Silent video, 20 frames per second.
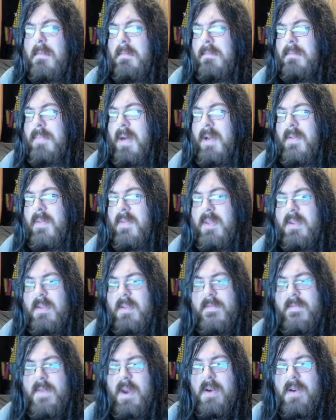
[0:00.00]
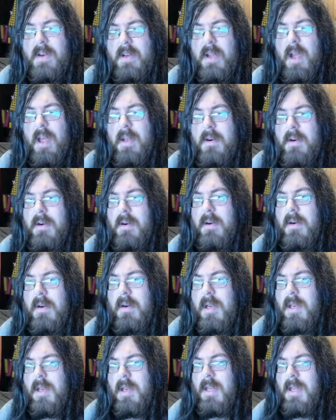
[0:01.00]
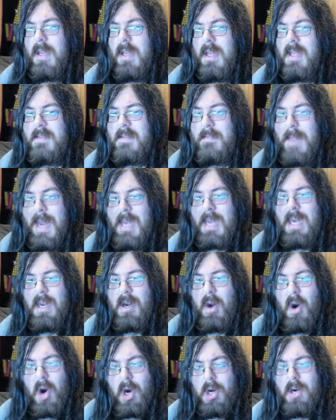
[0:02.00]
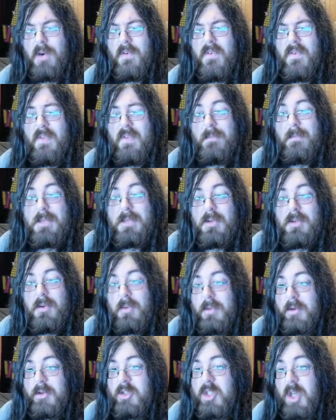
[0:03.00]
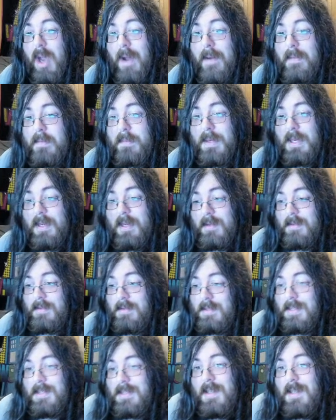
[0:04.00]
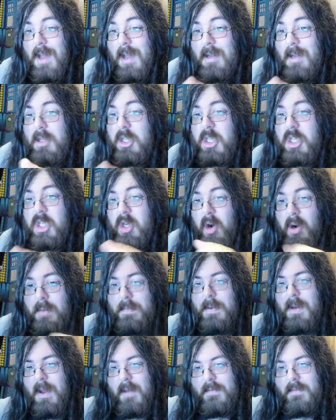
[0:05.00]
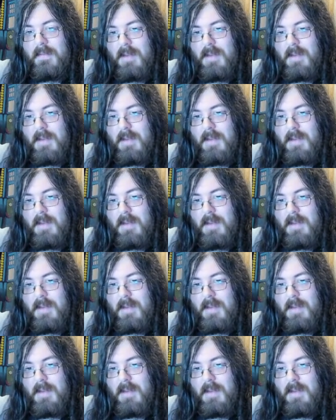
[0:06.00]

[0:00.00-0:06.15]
but this very cutter is making it harder for them to do their jobs because it's not sharp enough to